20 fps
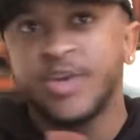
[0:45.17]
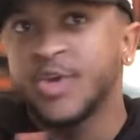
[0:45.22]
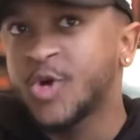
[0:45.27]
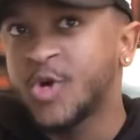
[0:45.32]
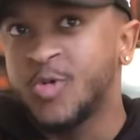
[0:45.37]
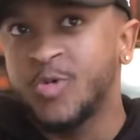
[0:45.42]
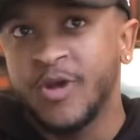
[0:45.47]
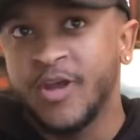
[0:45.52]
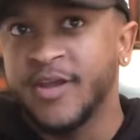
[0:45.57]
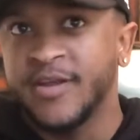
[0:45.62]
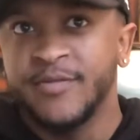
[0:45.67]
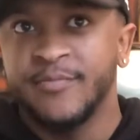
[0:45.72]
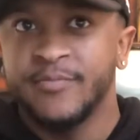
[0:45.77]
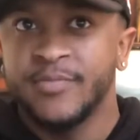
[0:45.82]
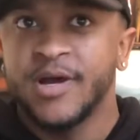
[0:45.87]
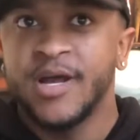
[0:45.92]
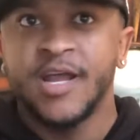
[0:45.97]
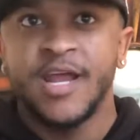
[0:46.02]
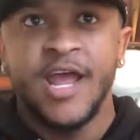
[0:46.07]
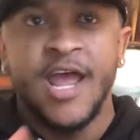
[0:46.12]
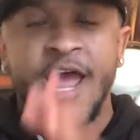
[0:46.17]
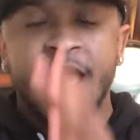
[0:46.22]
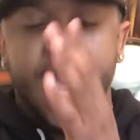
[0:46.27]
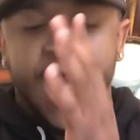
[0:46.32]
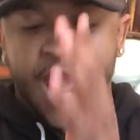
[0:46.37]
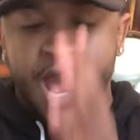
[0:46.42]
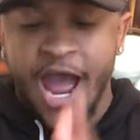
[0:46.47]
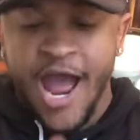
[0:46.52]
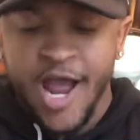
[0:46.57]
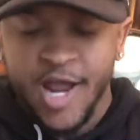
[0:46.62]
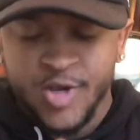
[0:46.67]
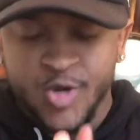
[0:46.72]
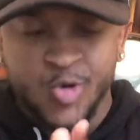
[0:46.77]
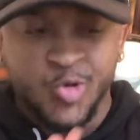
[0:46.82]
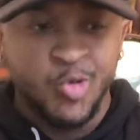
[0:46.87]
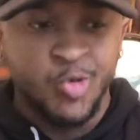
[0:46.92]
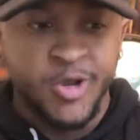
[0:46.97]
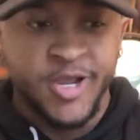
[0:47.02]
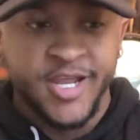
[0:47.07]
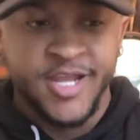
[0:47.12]
quit, but I
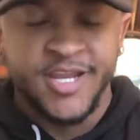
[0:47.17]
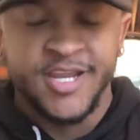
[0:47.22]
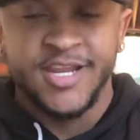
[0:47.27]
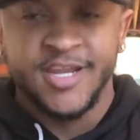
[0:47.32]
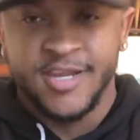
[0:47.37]
quit